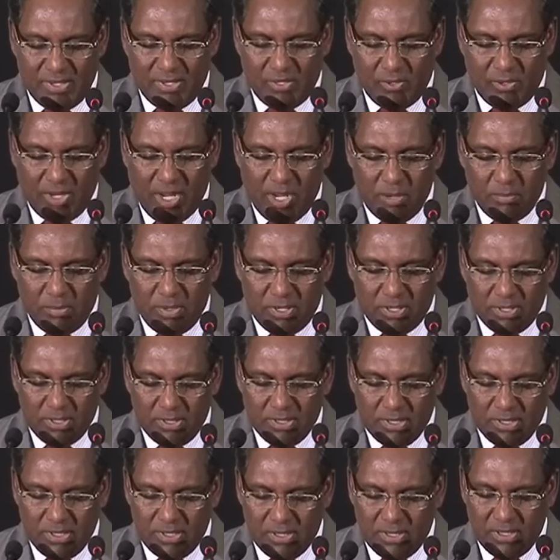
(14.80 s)
Rear
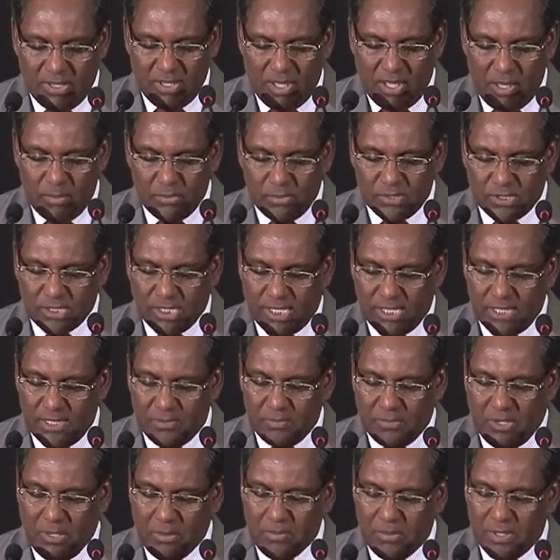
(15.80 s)
Admiral Abu Said
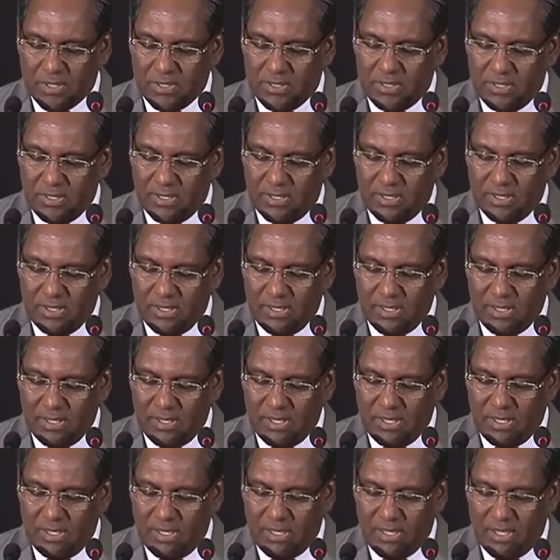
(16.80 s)
Muhammad
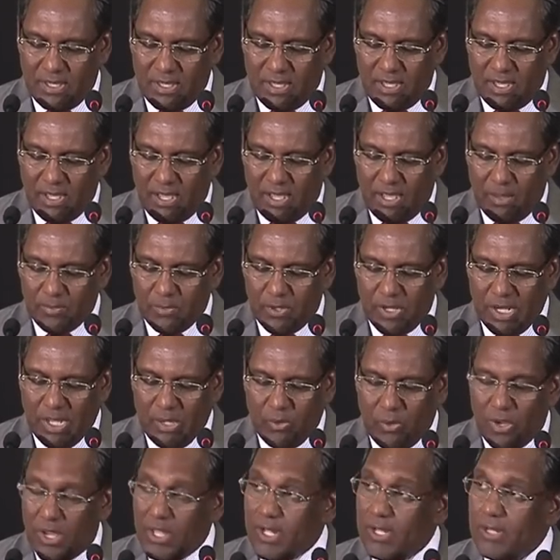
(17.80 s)
Abdul
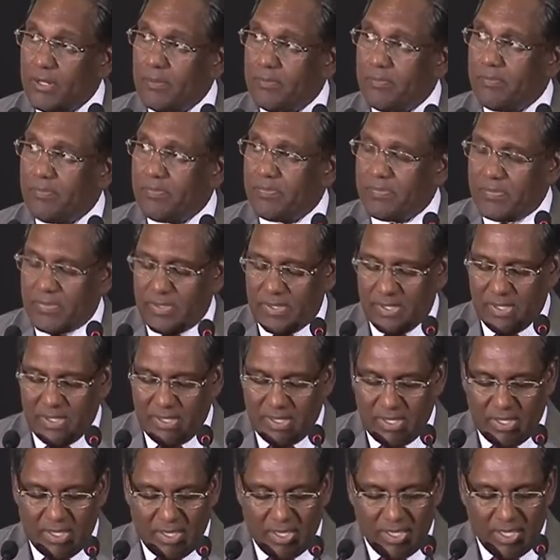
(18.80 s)
Awal
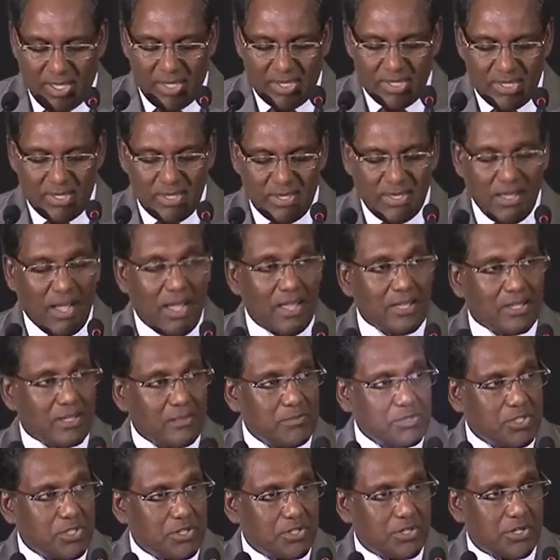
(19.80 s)
the High
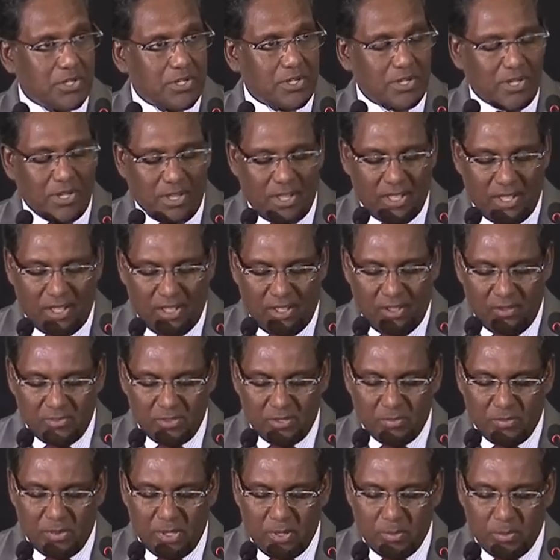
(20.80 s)
Commissioner of
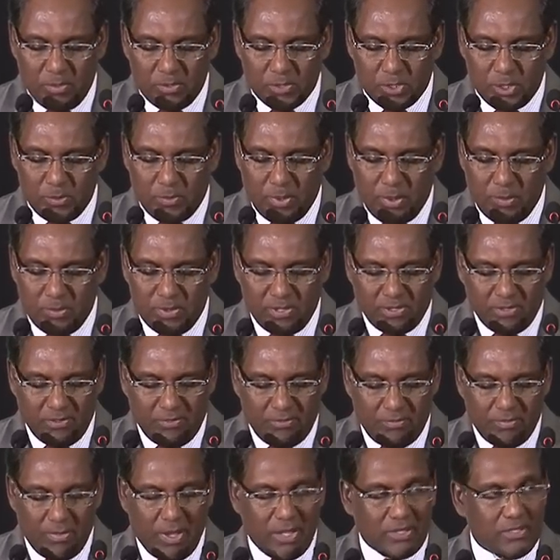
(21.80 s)
the People's Republic of
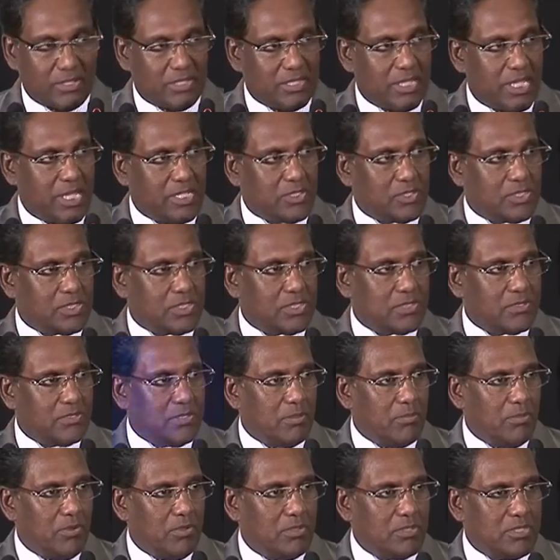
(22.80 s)
Bangladesh to
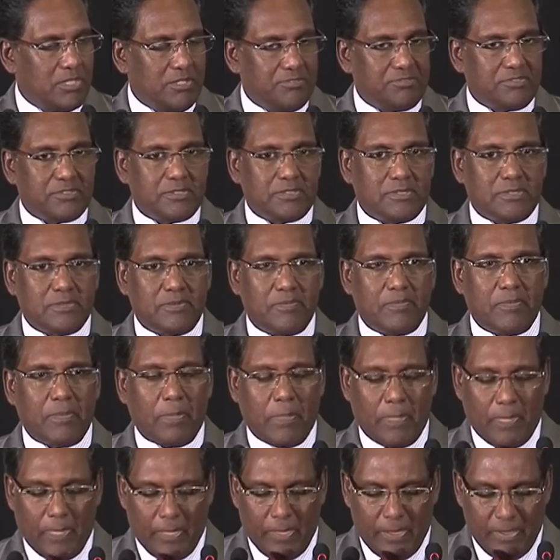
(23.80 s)
the Maldives
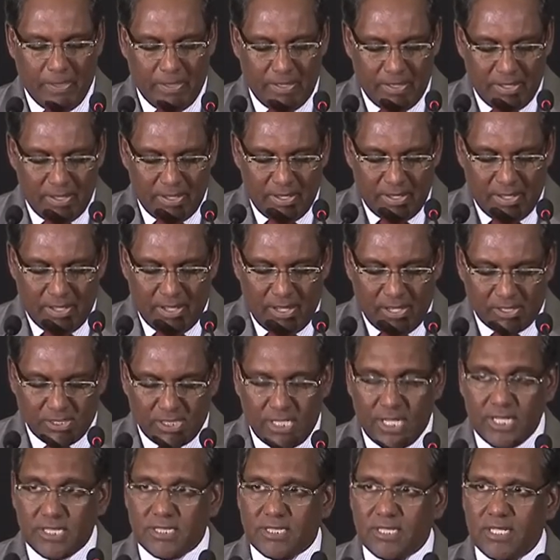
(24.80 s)

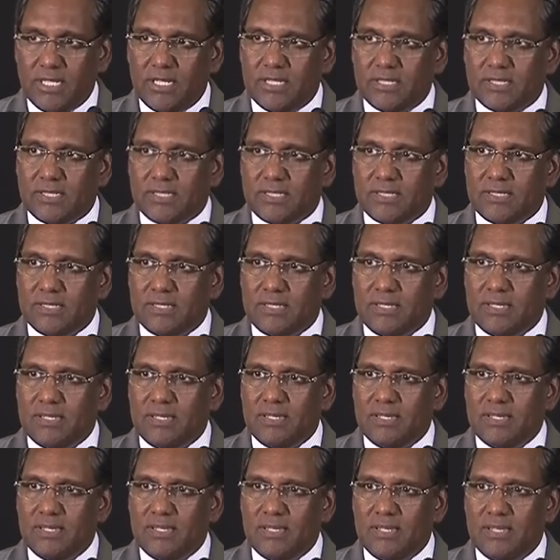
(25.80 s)
Excellencies
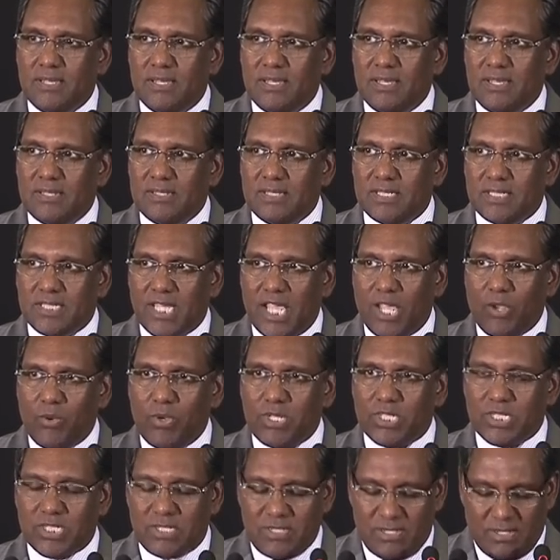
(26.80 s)

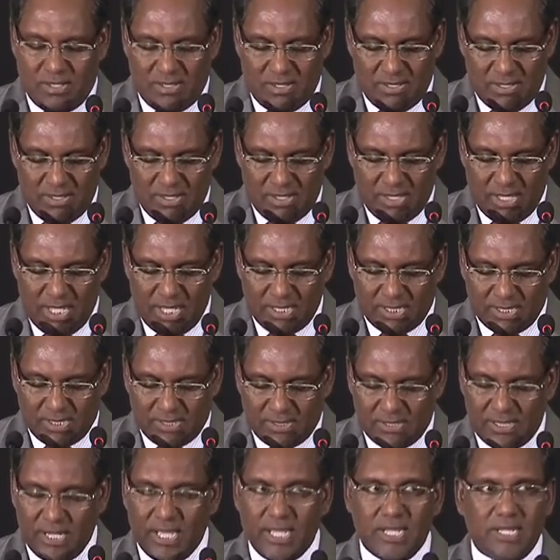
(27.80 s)
distinguished
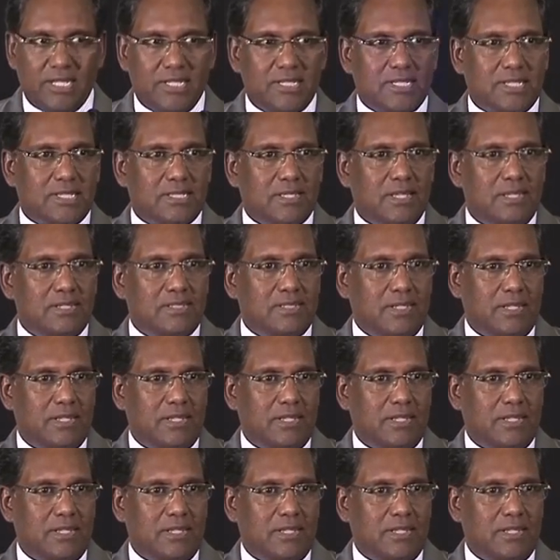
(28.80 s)
guests ladies and